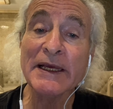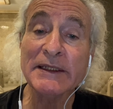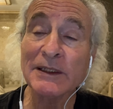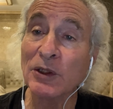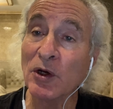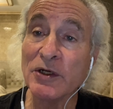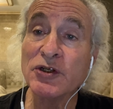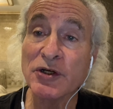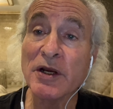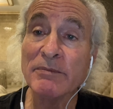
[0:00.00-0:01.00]
the larger
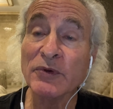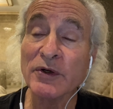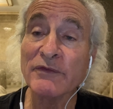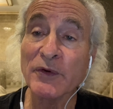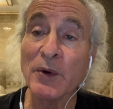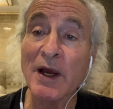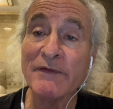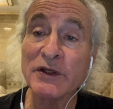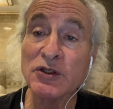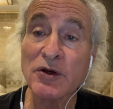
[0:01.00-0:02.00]
number of
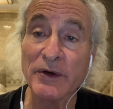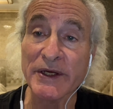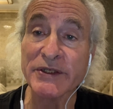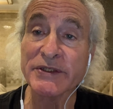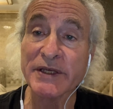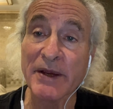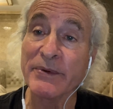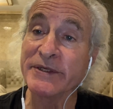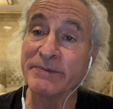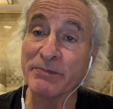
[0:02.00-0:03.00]
arriving tourists. I
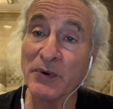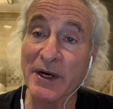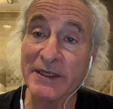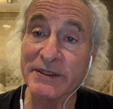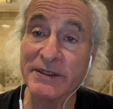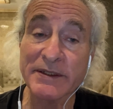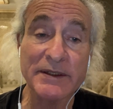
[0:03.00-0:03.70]
was impressed.